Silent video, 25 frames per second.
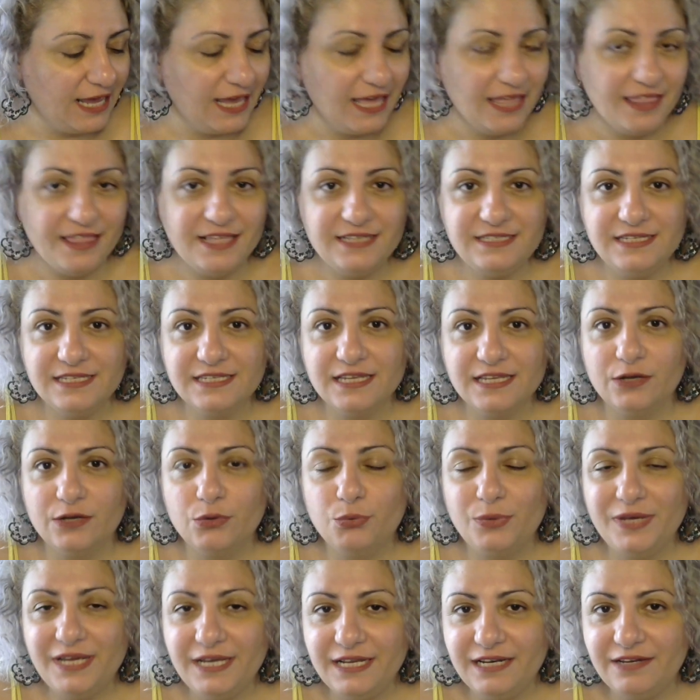This is our
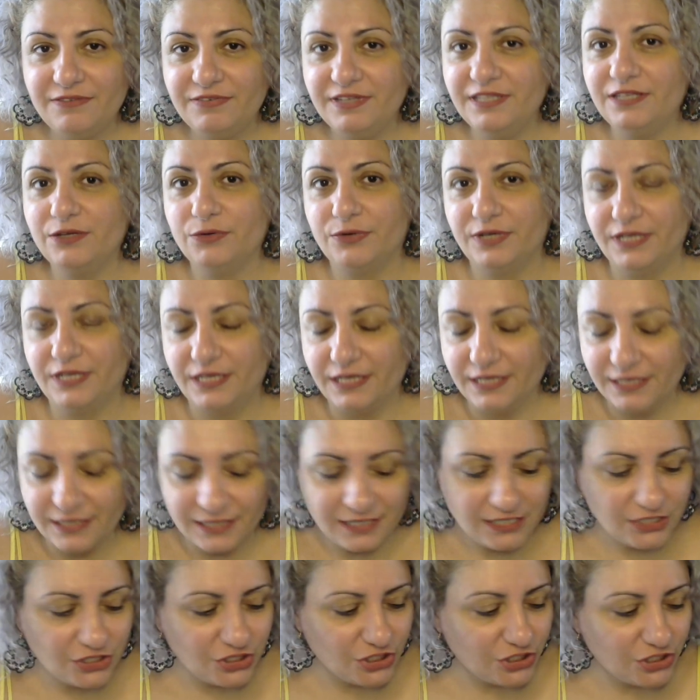weekly video in
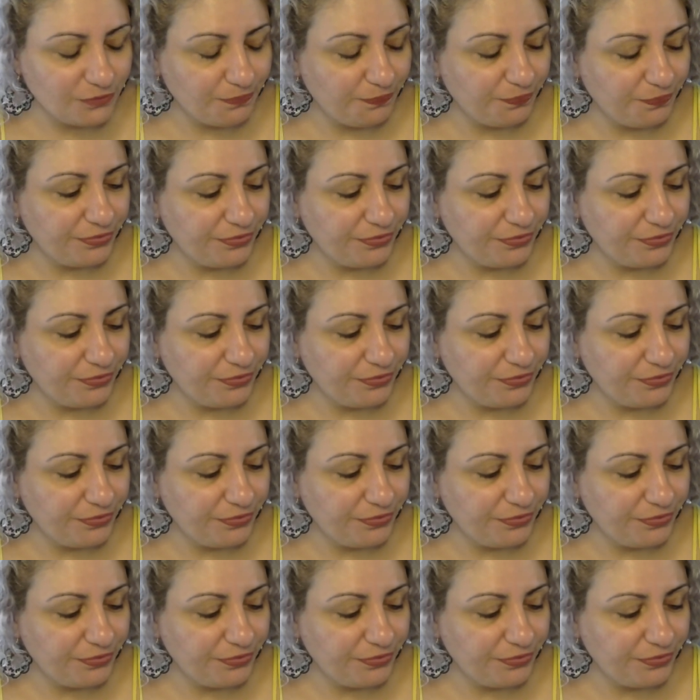English.